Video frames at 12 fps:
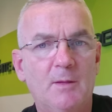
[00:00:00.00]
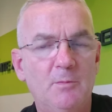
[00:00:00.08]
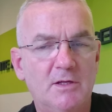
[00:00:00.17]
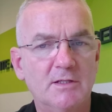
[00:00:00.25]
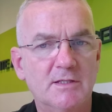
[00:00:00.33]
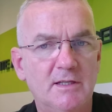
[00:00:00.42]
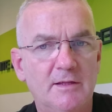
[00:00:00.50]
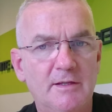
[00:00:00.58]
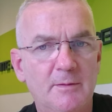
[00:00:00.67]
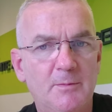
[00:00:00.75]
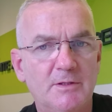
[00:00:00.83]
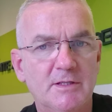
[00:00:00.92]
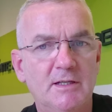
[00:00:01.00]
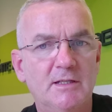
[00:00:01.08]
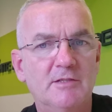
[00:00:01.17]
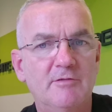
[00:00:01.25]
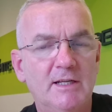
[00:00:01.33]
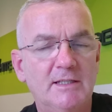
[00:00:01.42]
because the other deposit
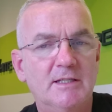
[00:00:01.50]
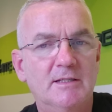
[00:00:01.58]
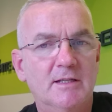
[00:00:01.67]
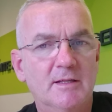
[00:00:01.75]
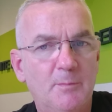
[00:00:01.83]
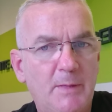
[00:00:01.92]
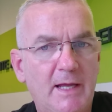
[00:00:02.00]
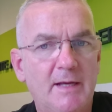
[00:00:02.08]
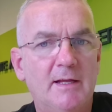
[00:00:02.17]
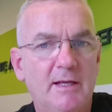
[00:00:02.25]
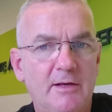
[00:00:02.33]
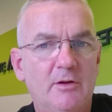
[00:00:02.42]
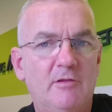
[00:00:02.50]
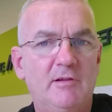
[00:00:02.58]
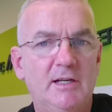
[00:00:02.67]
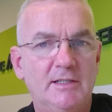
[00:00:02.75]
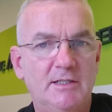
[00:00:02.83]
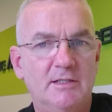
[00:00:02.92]
is related to the pet and not
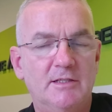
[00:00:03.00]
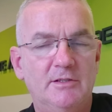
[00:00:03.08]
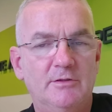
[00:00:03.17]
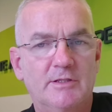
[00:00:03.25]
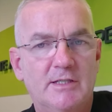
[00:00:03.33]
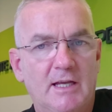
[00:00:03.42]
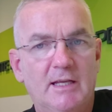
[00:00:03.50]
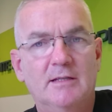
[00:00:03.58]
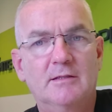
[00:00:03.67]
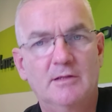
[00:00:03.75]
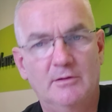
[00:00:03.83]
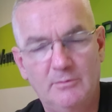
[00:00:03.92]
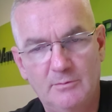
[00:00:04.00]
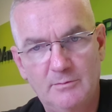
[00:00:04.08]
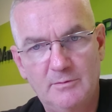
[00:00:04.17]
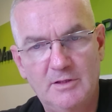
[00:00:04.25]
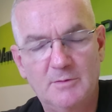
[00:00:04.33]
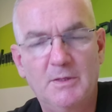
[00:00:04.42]
related to your stay. So
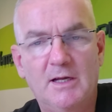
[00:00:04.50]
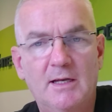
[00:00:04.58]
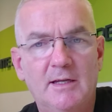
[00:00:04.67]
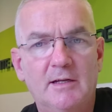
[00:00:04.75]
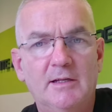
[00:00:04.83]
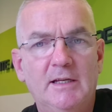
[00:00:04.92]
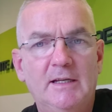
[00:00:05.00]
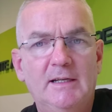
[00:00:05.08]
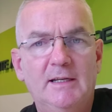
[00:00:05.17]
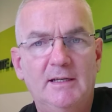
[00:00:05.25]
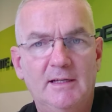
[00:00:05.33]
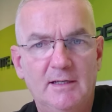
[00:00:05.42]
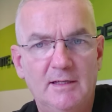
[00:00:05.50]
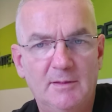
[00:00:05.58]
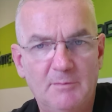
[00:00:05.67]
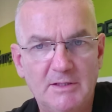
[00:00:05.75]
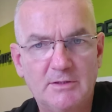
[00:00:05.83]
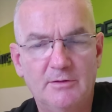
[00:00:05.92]
just be clear,
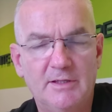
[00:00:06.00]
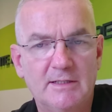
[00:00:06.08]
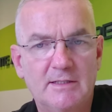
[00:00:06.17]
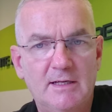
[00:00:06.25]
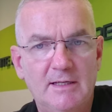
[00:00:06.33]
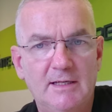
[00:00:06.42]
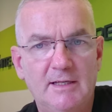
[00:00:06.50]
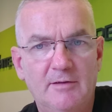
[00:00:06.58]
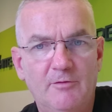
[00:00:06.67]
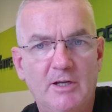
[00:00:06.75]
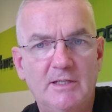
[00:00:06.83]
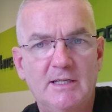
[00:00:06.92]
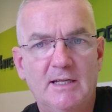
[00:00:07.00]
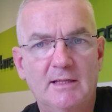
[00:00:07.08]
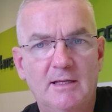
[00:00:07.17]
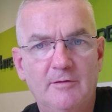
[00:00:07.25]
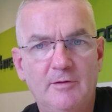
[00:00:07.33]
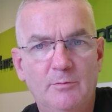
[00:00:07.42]
make sure that's clearly in writing,
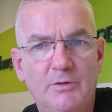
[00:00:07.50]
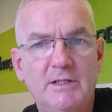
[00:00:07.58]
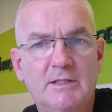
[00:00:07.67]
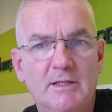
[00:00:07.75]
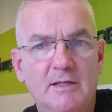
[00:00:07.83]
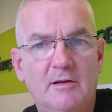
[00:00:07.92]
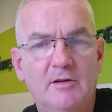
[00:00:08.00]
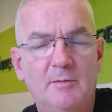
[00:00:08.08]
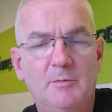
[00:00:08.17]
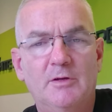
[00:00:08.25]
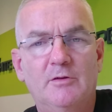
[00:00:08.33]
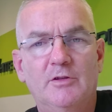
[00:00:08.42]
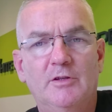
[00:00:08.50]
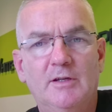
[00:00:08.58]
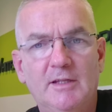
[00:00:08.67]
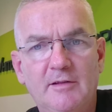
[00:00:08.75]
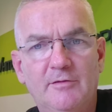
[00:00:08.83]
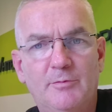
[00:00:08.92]
that if you breach the agreement or you
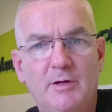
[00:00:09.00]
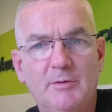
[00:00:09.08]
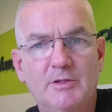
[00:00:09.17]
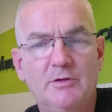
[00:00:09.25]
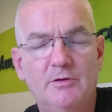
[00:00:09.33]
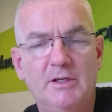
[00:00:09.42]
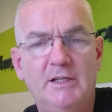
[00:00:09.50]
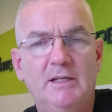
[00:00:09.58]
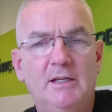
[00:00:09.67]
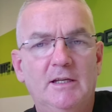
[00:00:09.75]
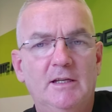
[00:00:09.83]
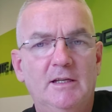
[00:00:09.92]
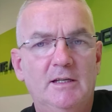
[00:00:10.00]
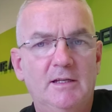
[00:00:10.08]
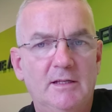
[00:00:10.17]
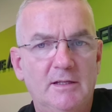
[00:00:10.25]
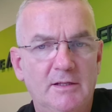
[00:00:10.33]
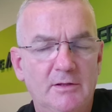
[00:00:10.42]
leave prematurely,
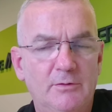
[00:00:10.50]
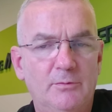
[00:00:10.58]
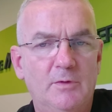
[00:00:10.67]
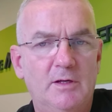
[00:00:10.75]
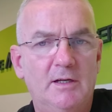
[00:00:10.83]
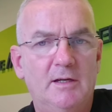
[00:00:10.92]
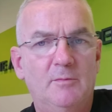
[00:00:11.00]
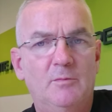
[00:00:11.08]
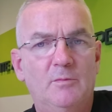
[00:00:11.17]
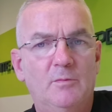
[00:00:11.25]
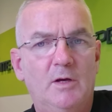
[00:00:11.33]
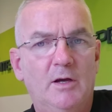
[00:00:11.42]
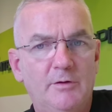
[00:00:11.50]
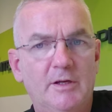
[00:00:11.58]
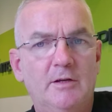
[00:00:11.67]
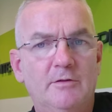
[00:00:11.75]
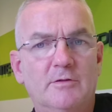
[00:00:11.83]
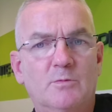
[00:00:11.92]
you only
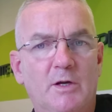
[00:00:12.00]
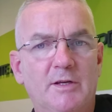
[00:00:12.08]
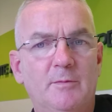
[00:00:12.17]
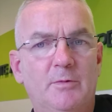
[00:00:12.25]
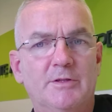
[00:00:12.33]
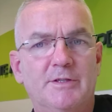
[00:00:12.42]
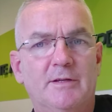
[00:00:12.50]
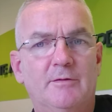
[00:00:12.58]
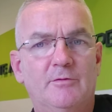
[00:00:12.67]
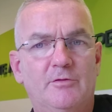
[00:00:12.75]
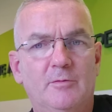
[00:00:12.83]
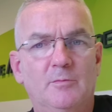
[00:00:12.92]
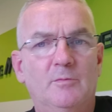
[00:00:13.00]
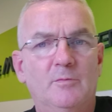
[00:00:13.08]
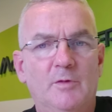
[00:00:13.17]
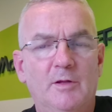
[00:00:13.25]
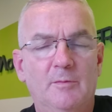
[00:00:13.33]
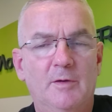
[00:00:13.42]
lose one deposit from
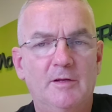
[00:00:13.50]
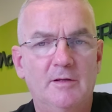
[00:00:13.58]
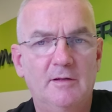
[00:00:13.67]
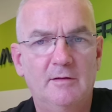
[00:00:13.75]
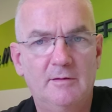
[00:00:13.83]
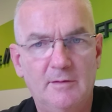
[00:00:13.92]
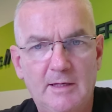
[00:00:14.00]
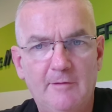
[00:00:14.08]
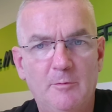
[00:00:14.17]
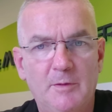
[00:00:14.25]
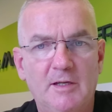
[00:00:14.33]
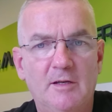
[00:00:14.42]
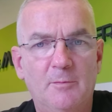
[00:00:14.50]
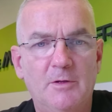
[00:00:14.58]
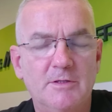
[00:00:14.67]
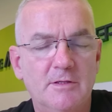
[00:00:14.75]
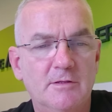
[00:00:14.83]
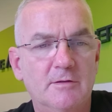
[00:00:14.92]
the amount, however many
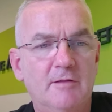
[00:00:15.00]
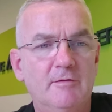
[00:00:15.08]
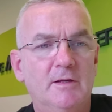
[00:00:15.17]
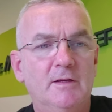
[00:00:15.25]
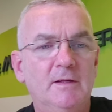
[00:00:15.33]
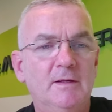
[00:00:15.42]
deposits you're given.